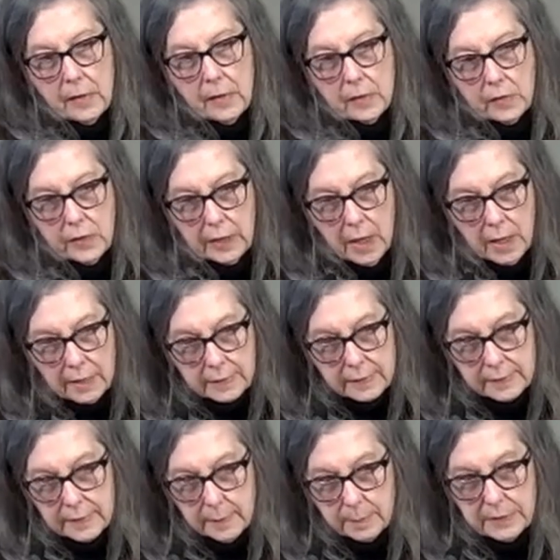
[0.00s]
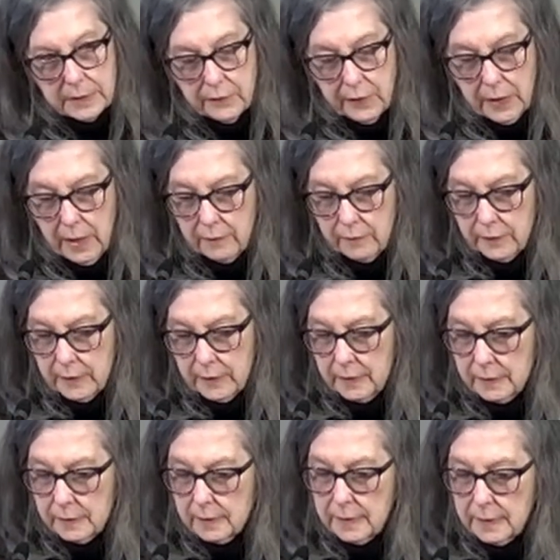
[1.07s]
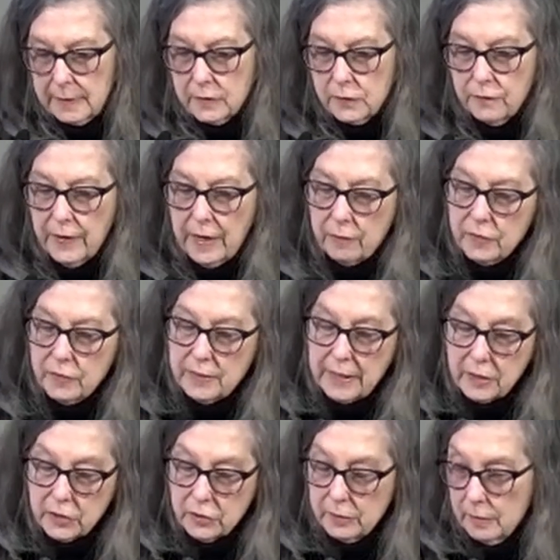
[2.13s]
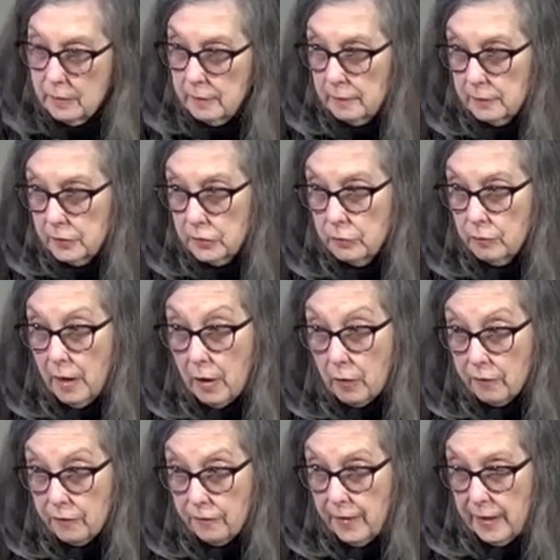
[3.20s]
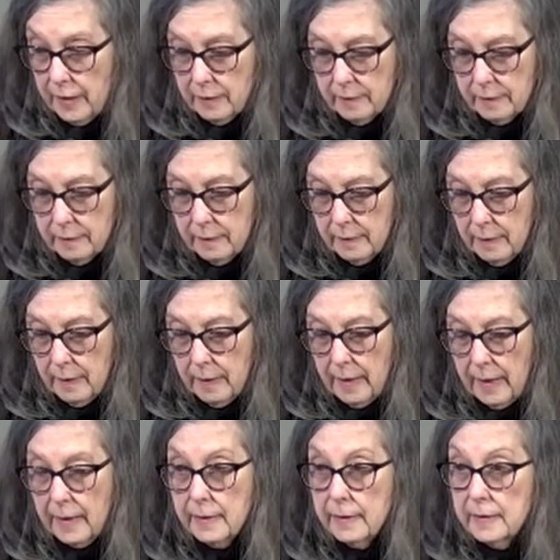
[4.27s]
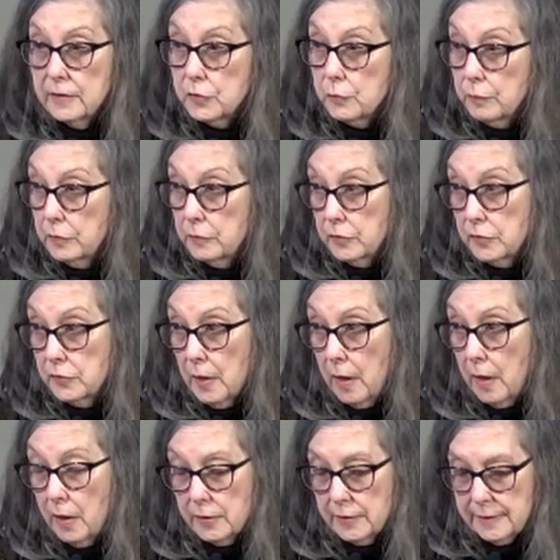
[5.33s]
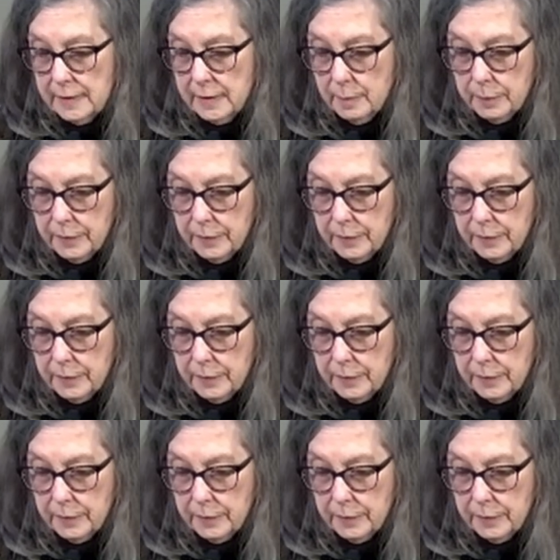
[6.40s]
The concept of covenant is foundational to our faith, and its roots are deep.